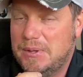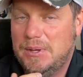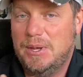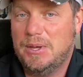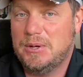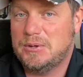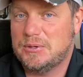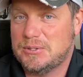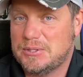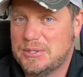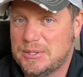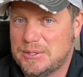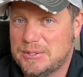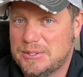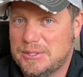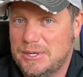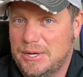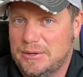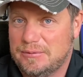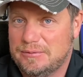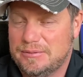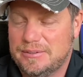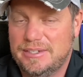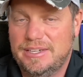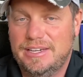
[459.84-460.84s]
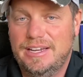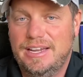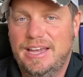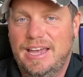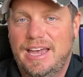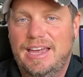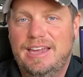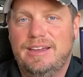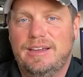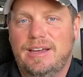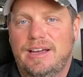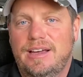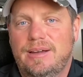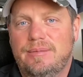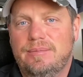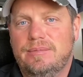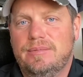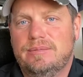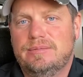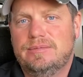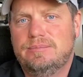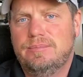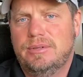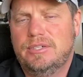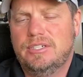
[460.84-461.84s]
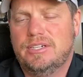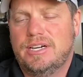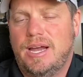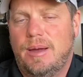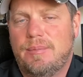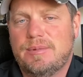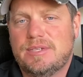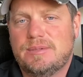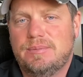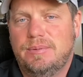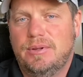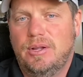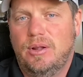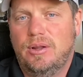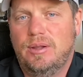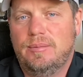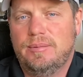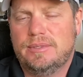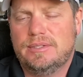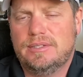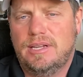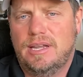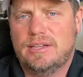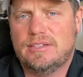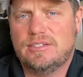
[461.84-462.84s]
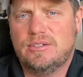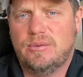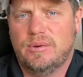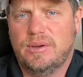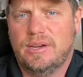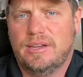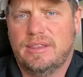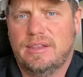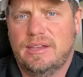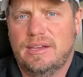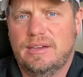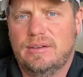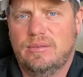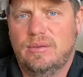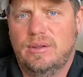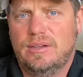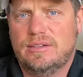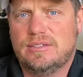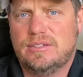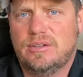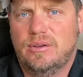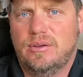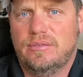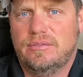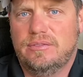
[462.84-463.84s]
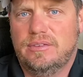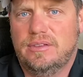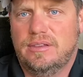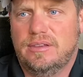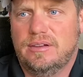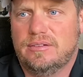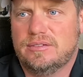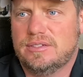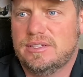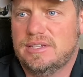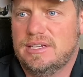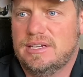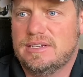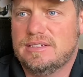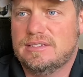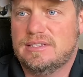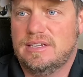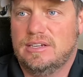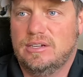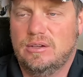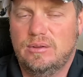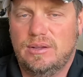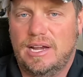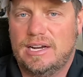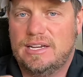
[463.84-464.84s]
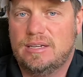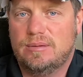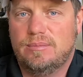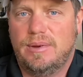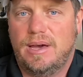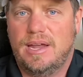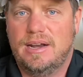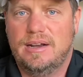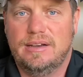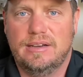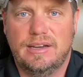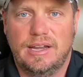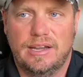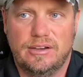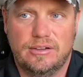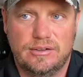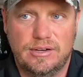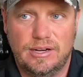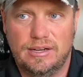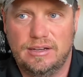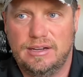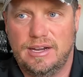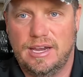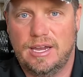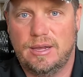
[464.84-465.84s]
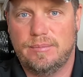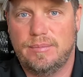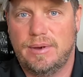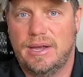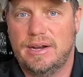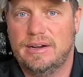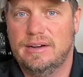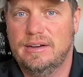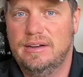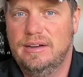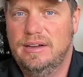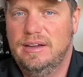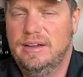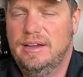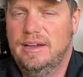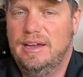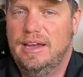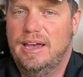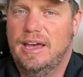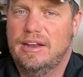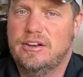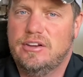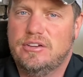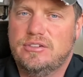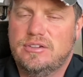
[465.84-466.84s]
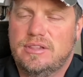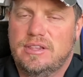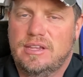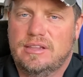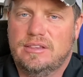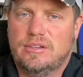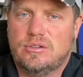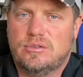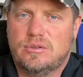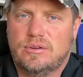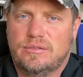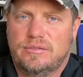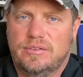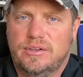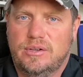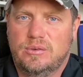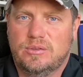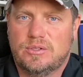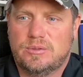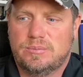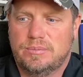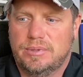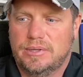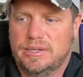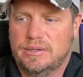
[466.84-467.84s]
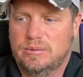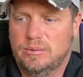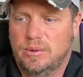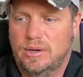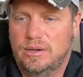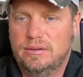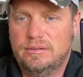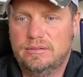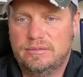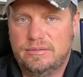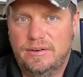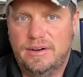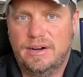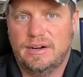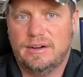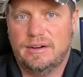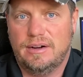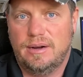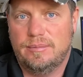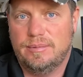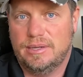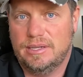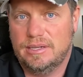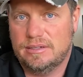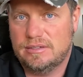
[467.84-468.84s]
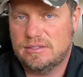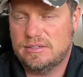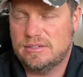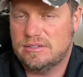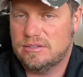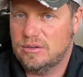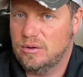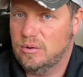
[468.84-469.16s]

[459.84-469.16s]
Interesting stuff. Hey, put your comments below. Let us know what you think. Let us know if there's things that you liked about it, that you didn't like about it. And did you think this review was pretty well fair? I mean, this is